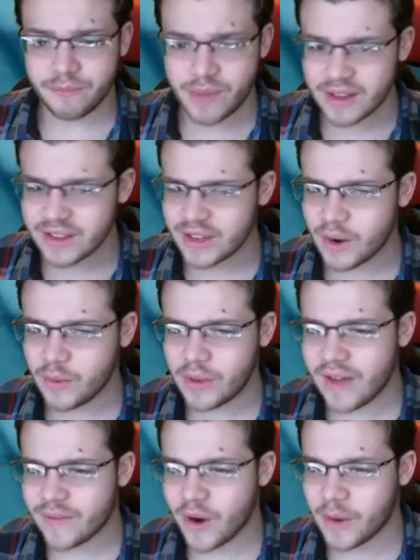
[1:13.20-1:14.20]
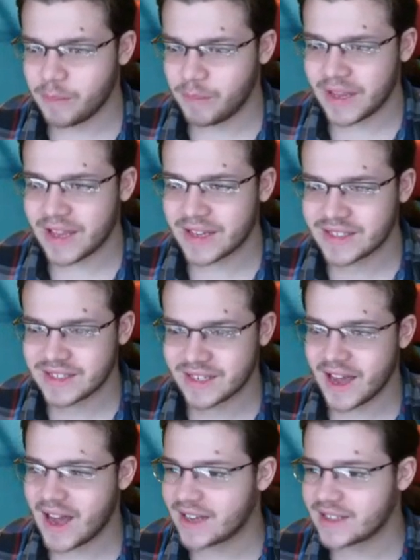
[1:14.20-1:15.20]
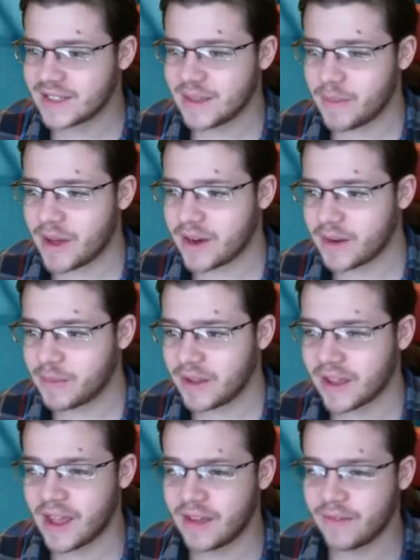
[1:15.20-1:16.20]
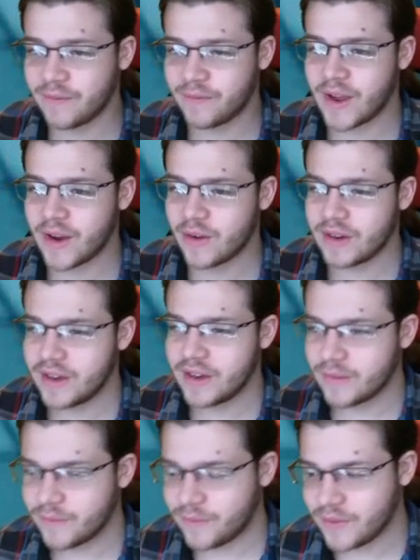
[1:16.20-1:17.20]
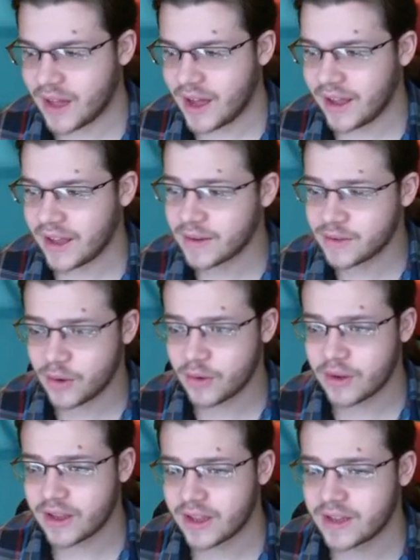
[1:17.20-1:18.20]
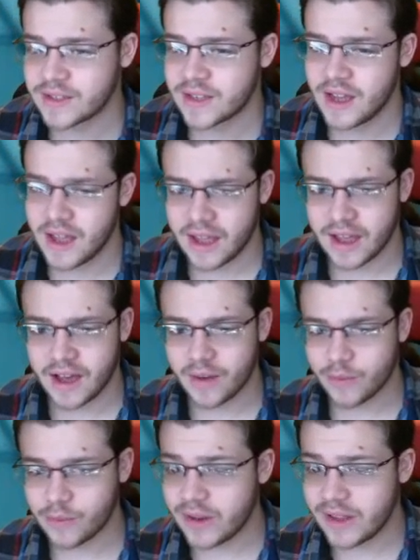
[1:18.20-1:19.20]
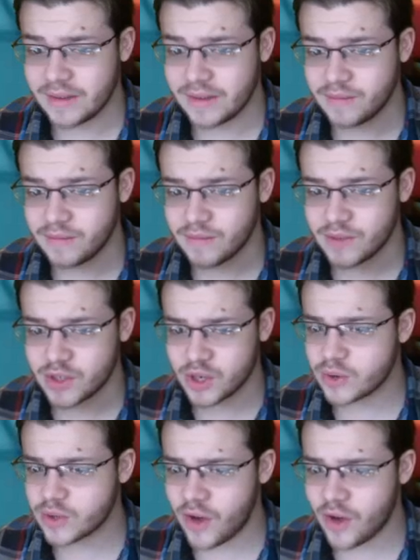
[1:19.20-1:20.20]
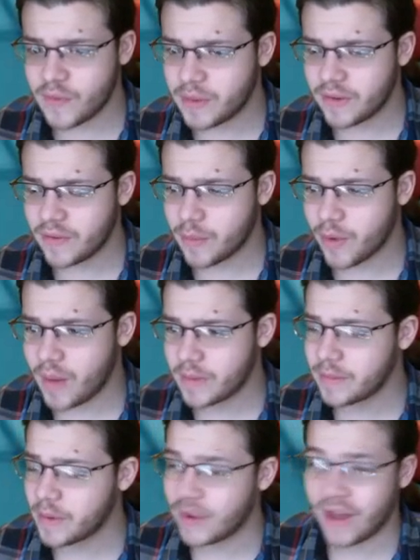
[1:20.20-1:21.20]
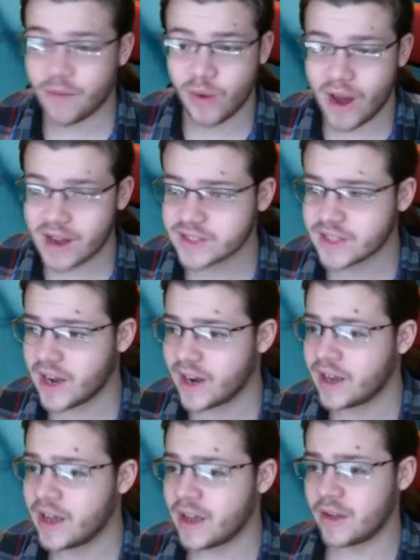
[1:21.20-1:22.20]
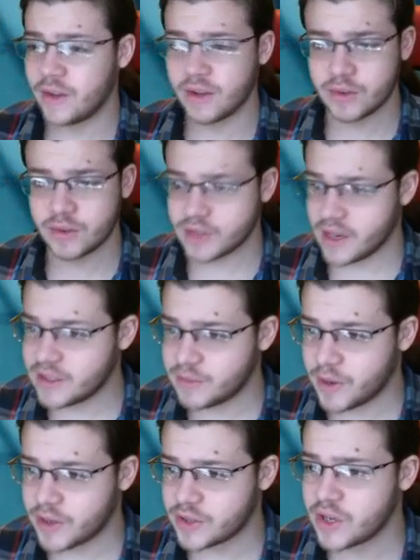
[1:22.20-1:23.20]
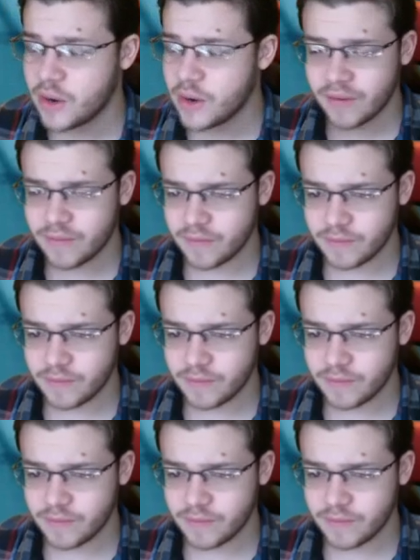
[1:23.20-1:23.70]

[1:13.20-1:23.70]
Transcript: you know, we have our biggest guys in the meta being a Fairy Flying Togekiss. Really shows off a bit of a problem, but we have Rock Slide. You can use Ice Punch. We have